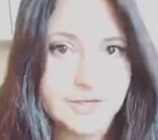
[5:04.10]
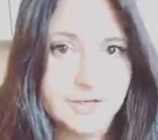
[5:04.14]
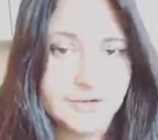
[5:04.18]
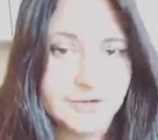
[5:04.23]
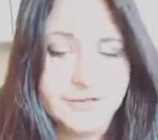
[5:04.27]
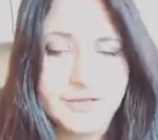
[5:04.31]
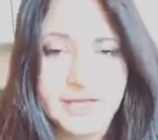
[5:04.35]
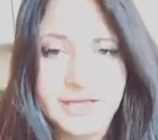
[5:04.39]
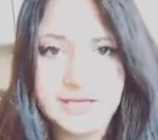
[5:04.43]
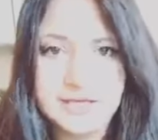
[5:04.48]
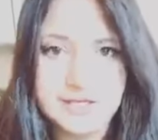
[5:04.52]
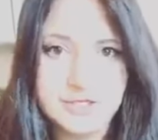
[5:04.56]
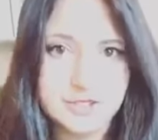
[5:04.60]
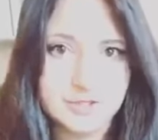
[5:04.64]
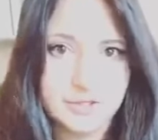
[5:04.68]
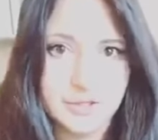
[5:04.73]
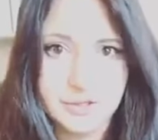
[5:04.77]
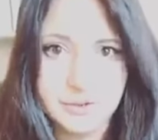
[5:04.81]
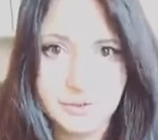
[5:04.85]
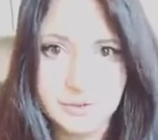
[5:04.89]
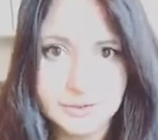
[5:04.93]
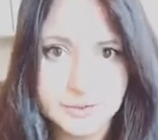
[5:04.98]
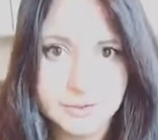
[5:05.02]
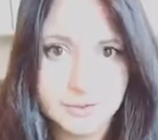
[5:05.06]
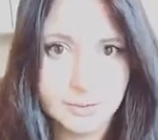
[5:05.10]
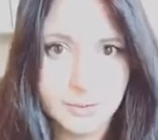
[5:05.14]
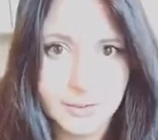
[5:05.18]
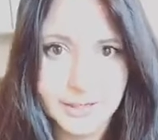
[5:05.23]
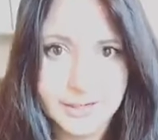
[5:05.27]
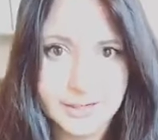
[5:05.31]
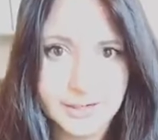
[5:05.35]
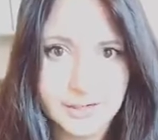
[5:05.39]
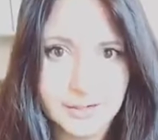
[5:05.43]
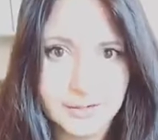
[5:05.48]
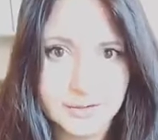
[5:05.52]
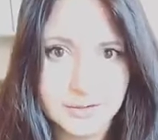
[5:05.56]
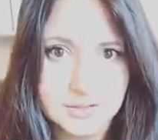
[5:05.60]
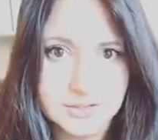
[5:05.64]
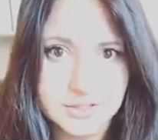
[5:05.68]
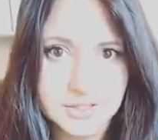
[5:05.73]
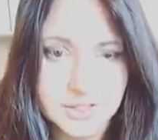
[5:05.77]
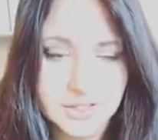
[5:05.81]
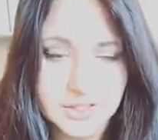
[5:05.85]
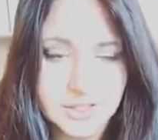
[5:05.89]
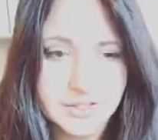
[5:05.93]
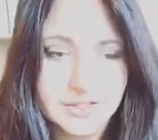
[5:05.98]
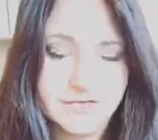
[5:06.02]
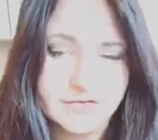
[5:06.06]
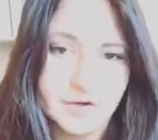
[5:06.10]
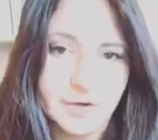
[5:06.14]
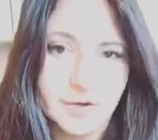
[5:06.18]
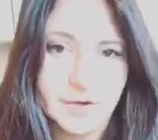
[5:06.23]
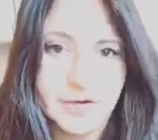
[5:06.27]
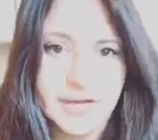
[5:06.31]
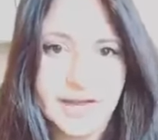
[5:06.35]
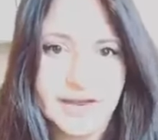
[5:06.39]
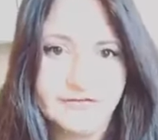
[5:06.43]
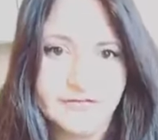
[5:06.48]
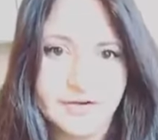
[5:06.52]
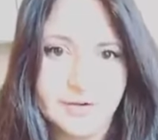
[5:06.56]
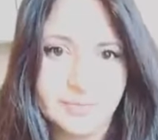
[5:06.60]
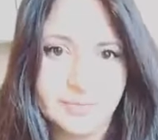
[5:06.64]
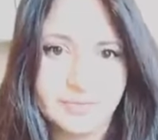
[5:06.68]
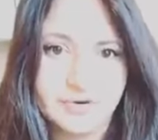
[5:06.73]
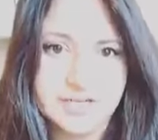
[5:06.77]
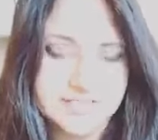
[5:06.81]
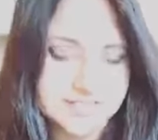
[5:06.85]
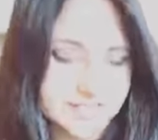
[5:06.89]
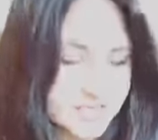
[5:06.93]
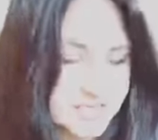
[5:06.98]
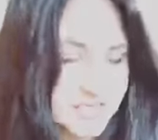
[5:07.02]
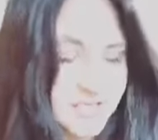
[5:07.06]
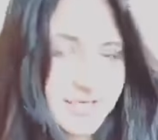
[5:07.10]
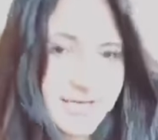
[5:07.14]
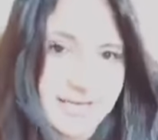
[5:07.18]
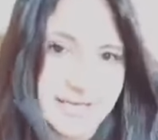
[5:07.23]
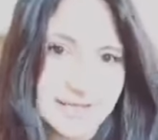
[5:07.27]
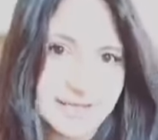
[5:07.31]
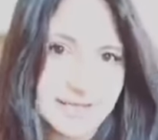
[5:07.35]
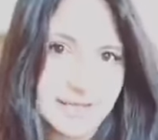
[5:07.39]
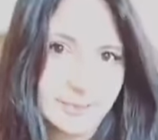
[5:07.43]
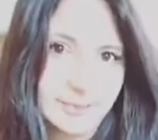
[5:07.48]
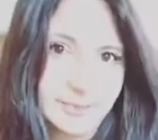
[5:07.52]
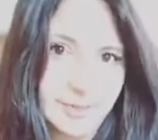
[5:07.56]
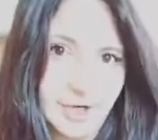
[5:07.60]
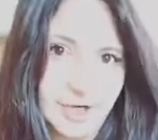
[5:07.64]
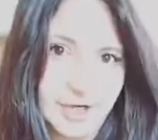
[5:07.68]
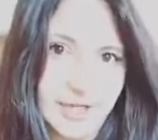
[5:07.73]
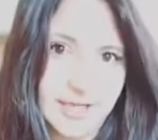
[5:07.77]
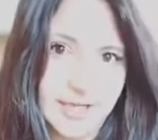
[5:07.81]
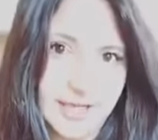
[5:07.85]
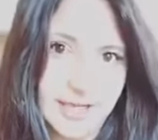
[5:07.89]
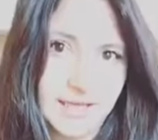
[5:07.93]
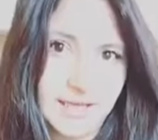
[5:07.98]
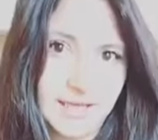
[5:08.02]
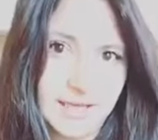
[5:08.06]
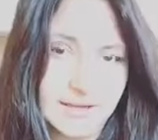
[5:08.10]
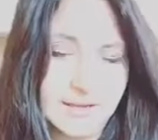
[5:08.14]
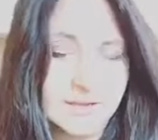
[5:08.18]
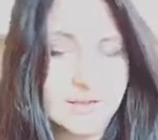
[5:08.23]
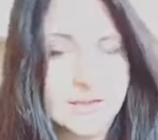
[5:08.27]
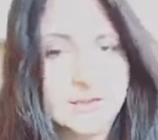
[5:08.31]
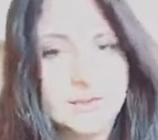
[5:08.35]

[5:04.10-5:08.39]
they control all the world. They've got every president in their pocket.